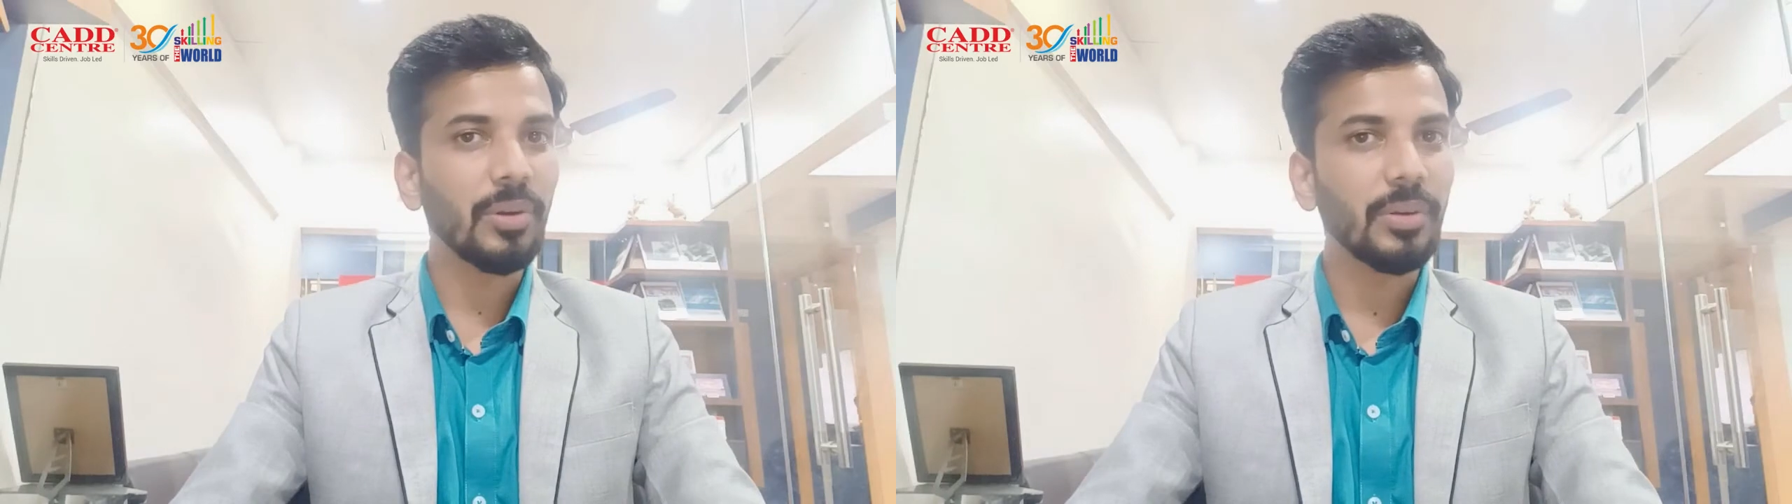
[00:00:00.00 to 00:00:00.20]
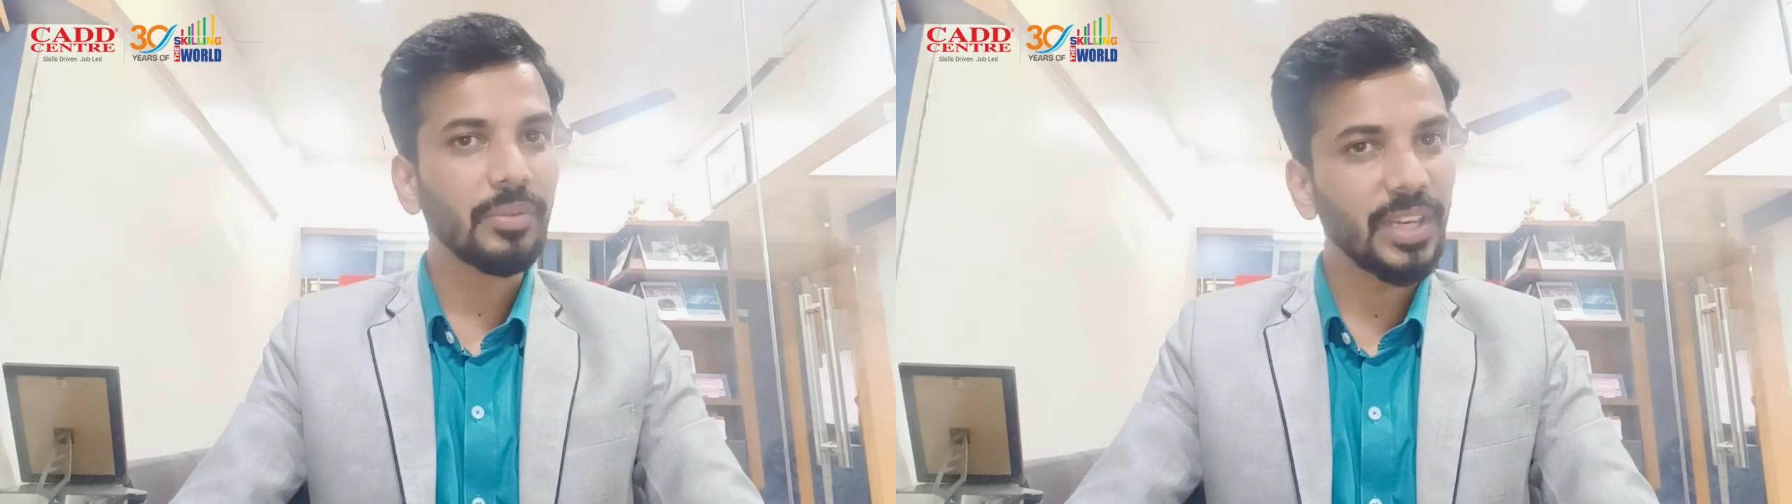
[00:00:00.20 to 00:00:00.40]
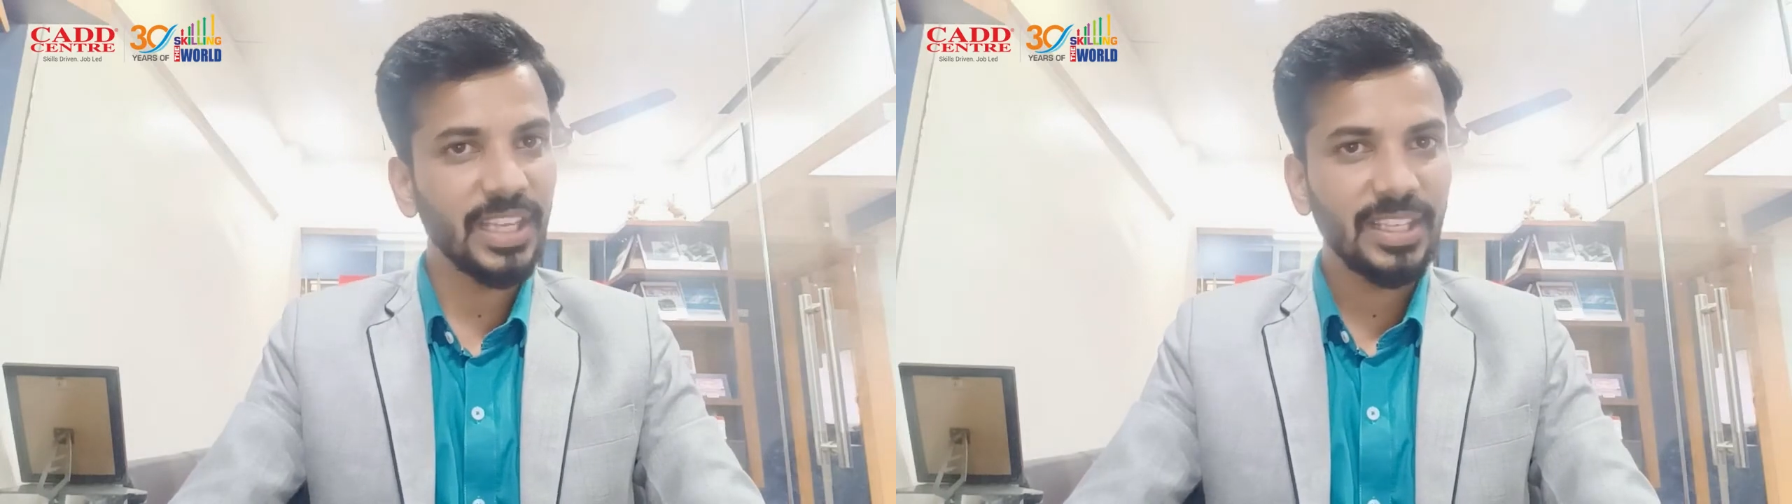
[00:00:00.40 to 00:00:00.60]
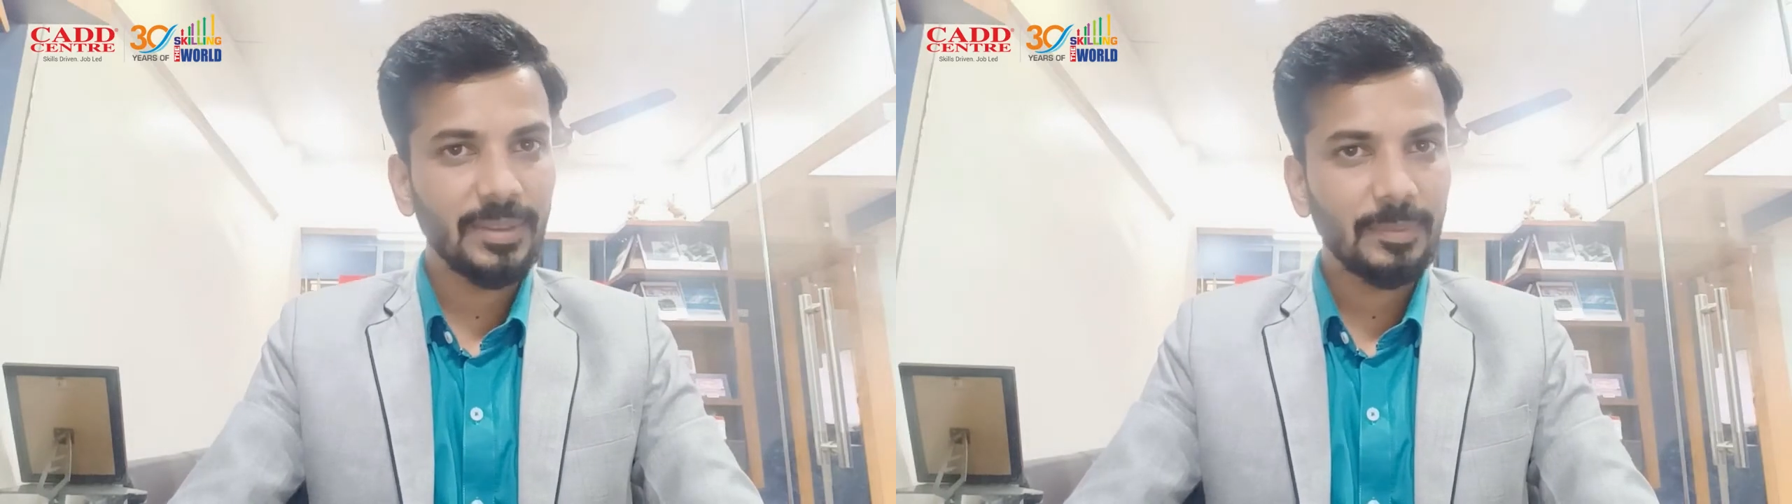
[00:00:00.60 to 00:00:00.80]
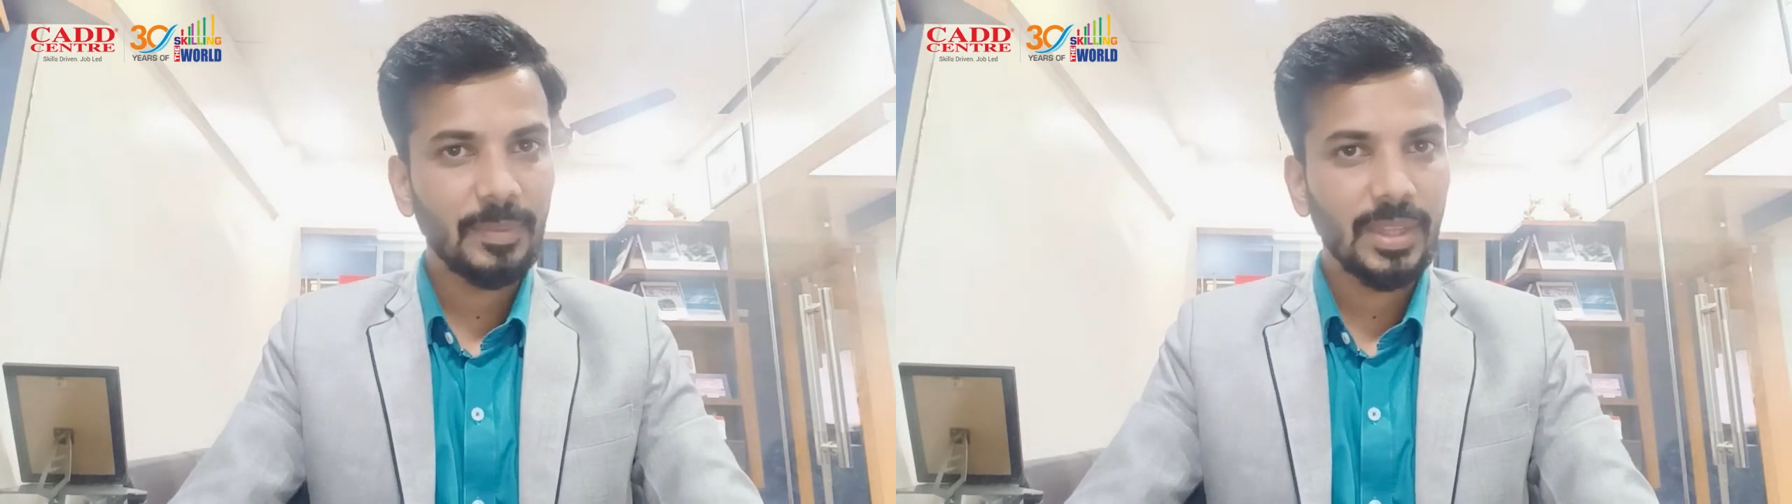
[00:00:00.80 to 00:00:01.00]
free.
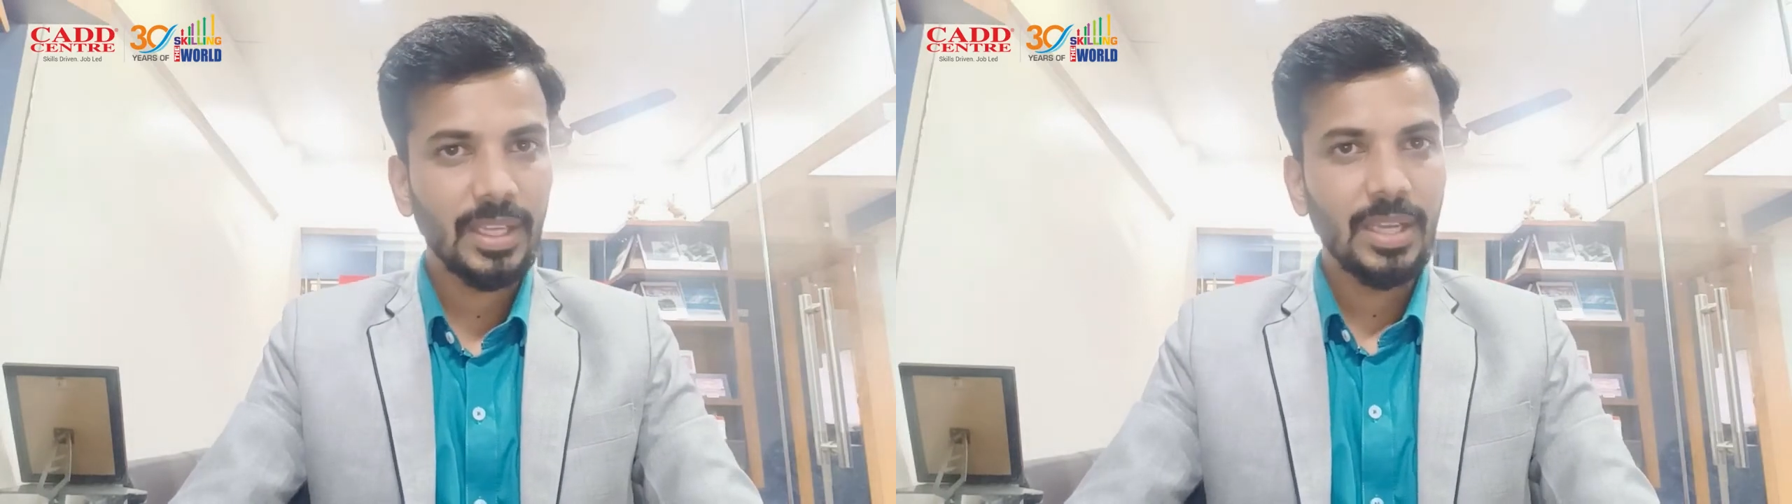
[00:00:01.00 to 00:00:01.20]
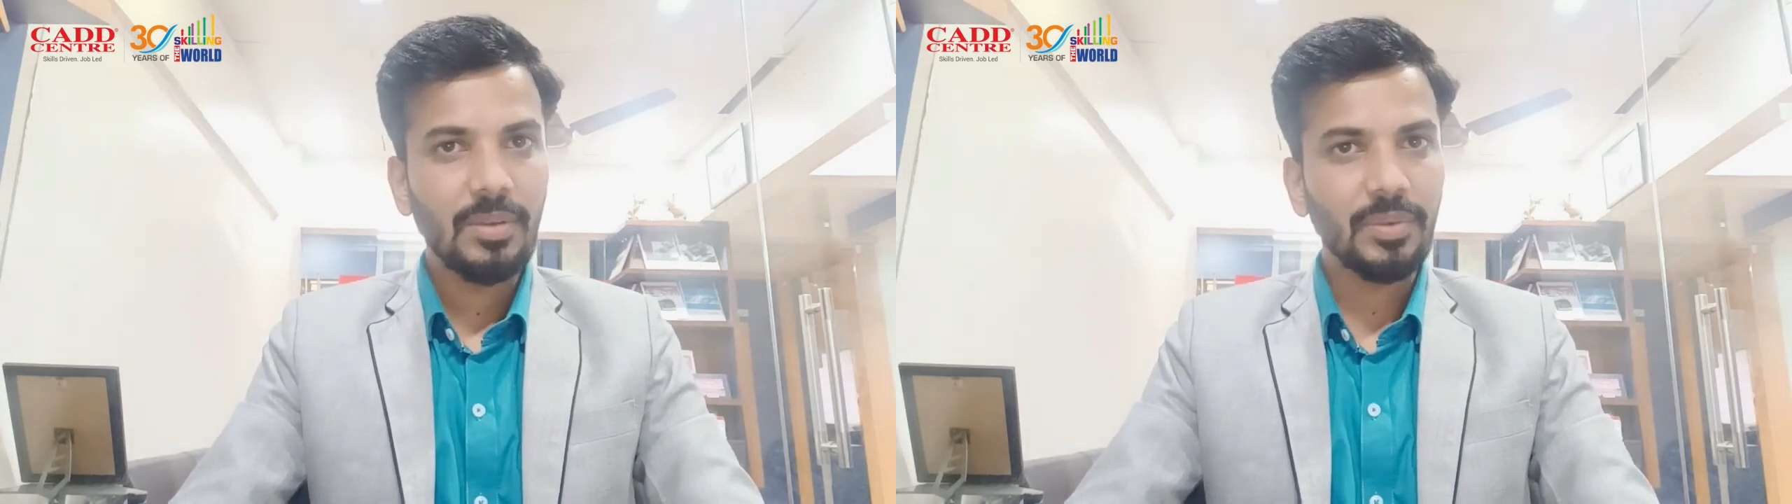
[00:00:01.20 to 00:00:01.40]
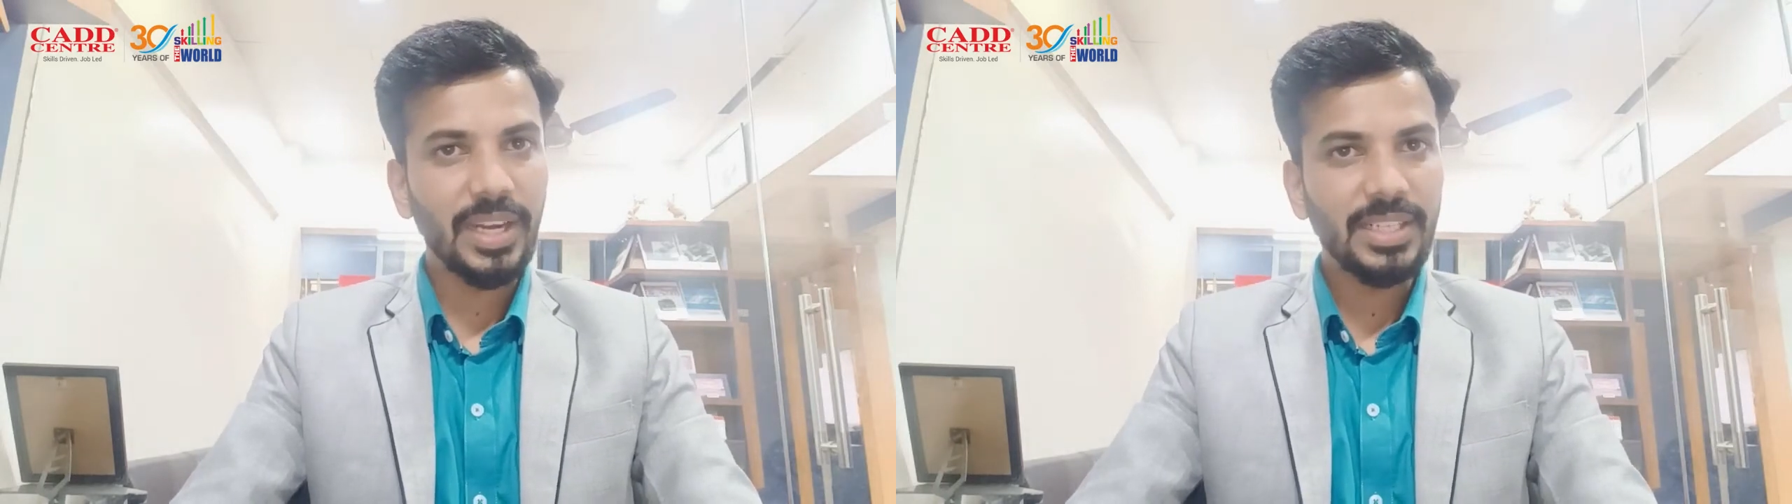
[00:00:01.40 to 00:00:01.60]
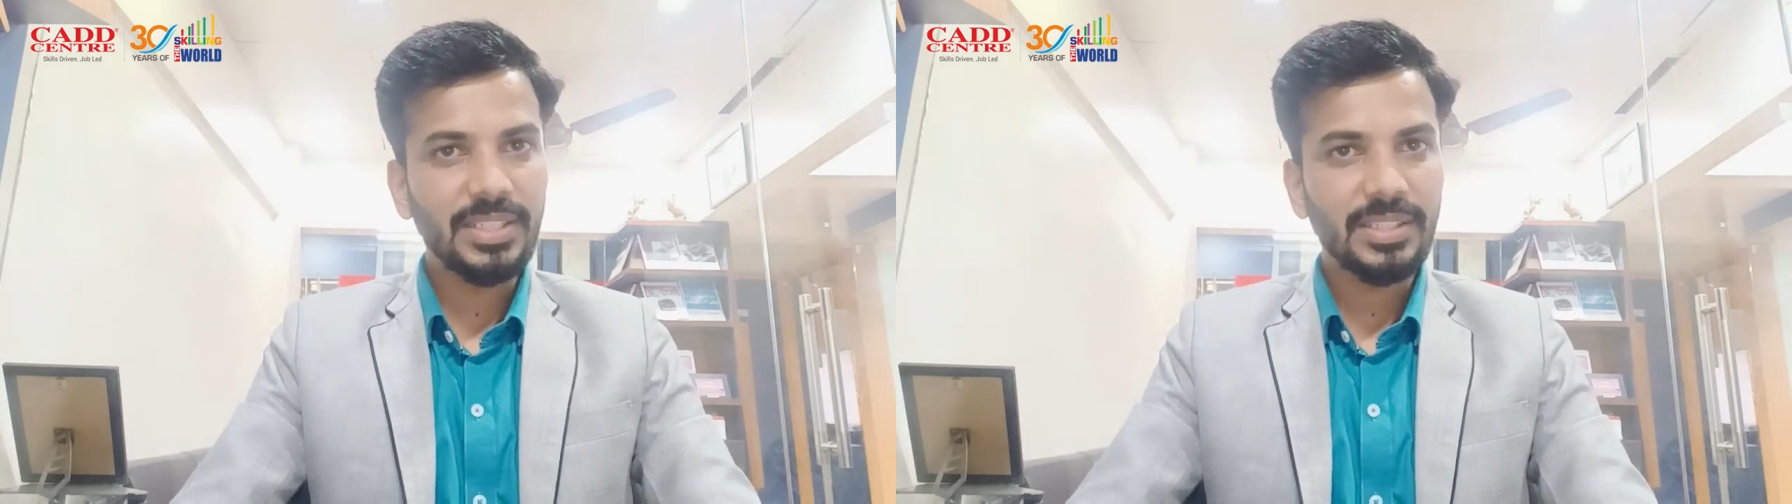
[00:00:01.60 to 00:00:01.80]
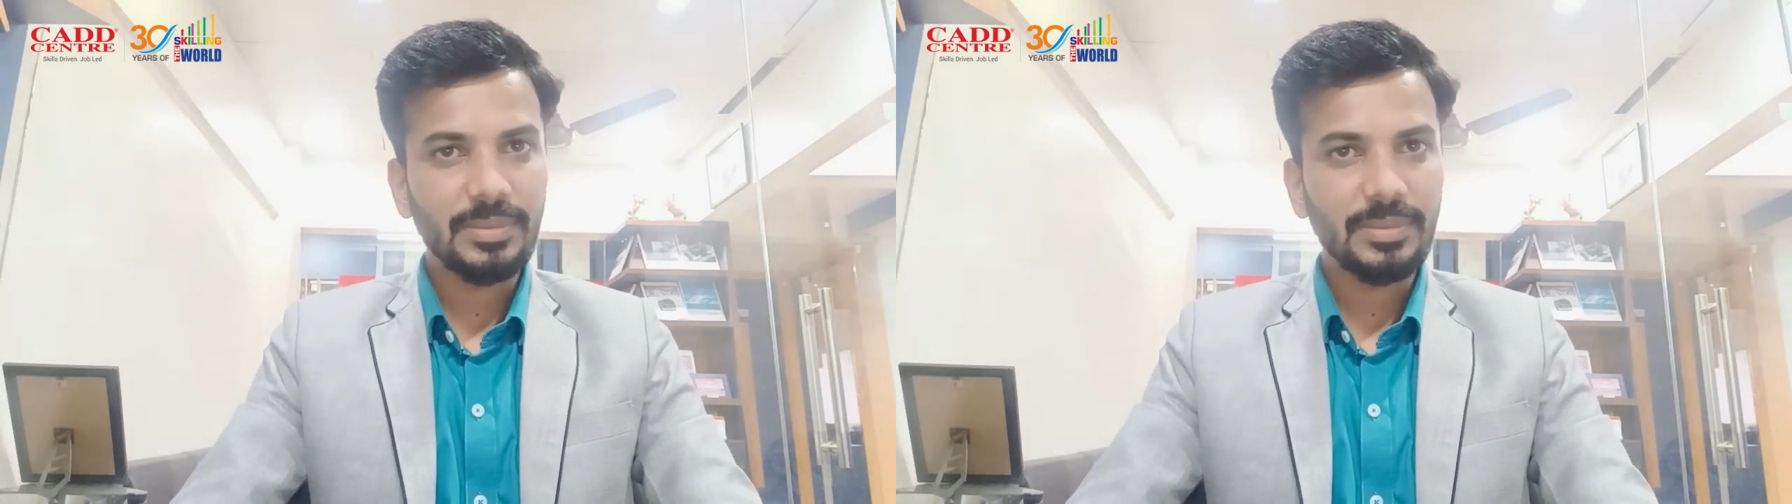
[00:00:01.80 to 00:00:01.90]
Friends,